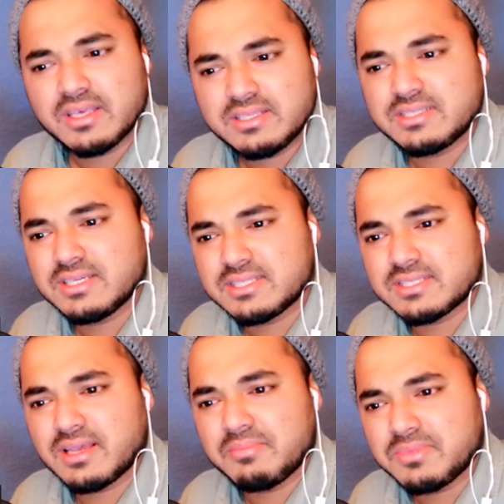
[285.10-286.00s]
This is
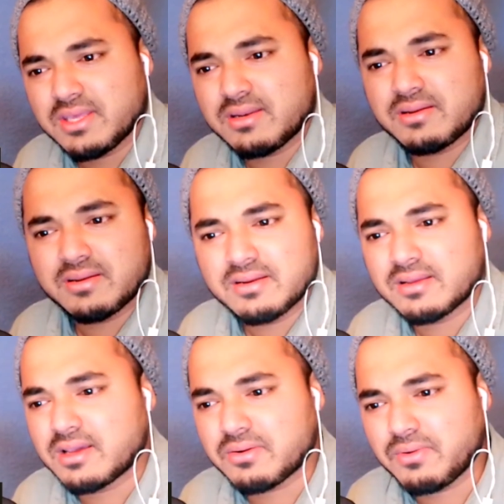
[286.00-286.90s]
something
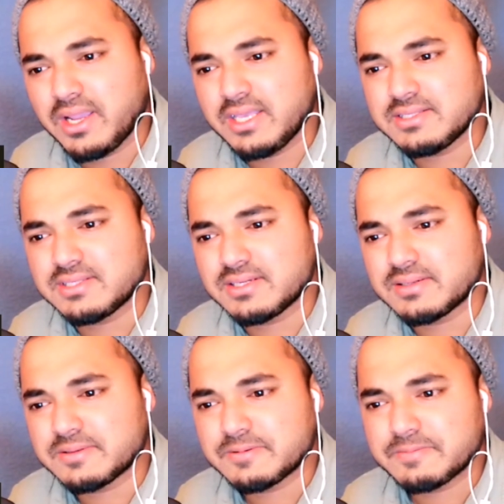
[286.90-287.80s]
crazy.